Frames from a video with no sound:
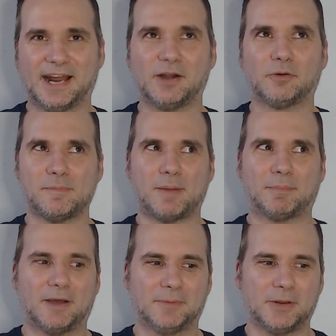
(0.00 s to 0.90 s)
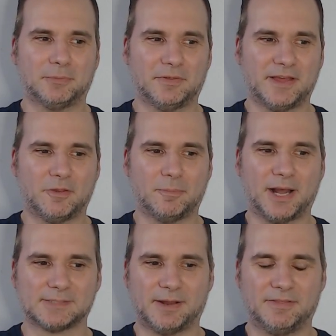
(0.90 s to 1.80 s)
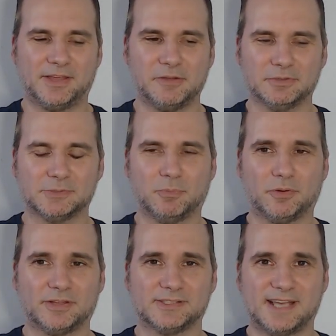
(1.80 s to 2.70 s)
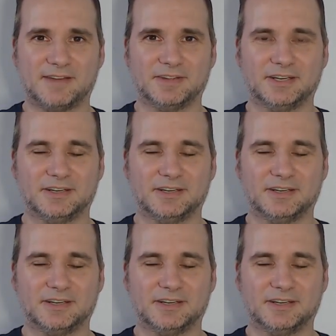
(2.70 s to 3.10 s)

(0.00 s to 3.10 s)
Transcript: I don't remember how many were in the other box, but I think it was more than seven.